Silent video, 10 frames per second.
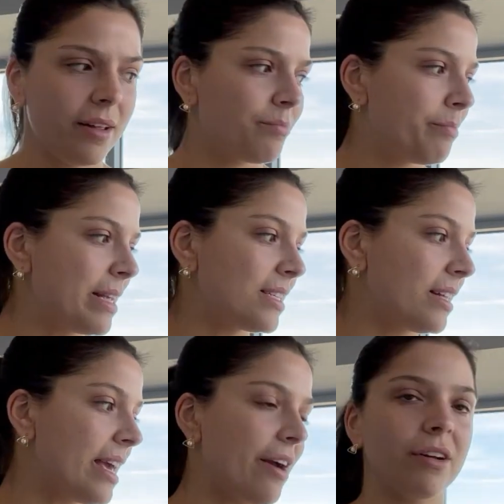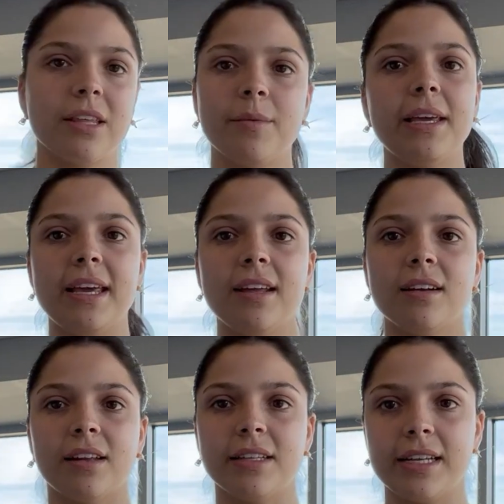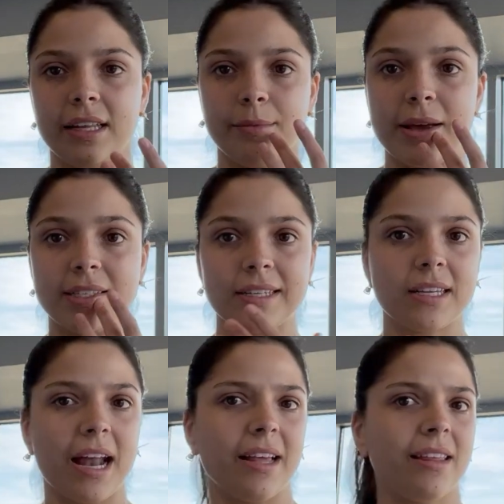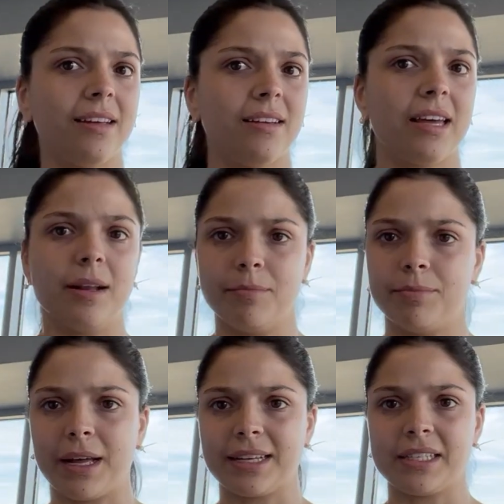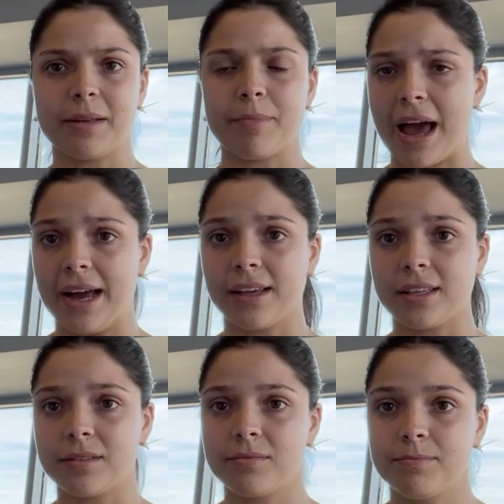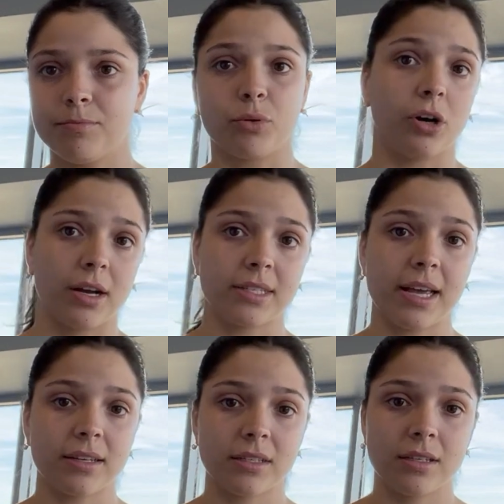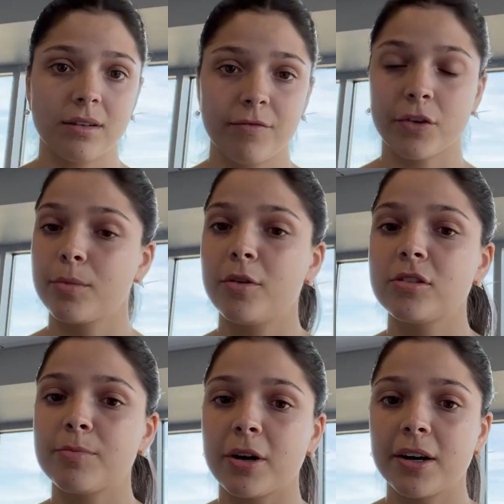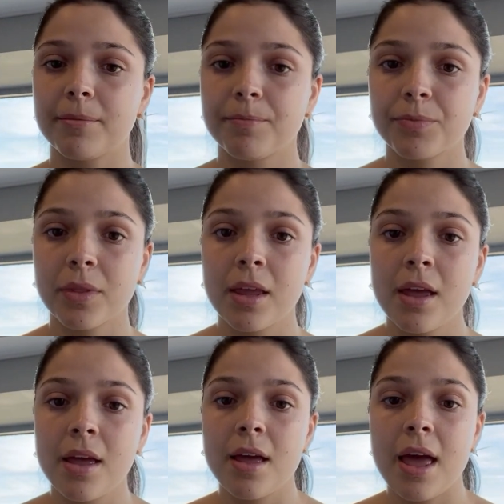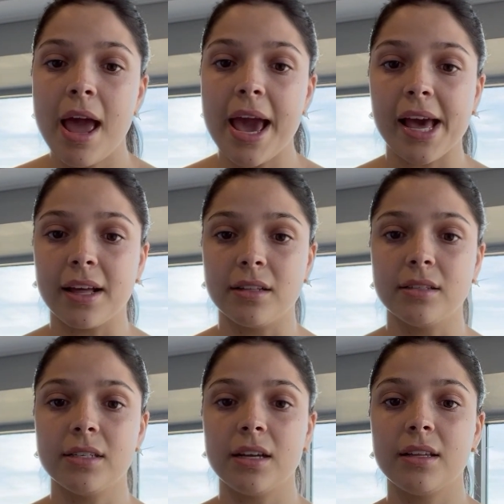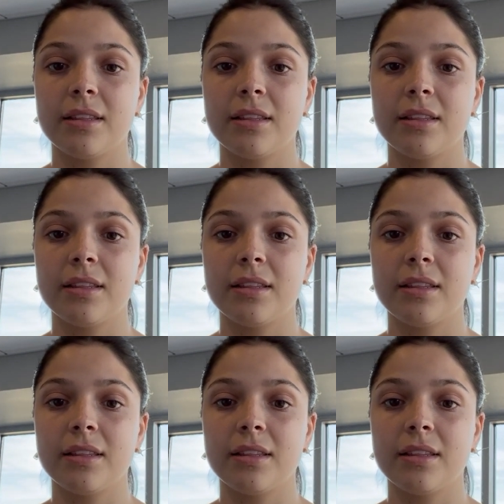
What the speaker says: basically everything we eat on a daily basis, anything in a plastic bag is processed for the most part. And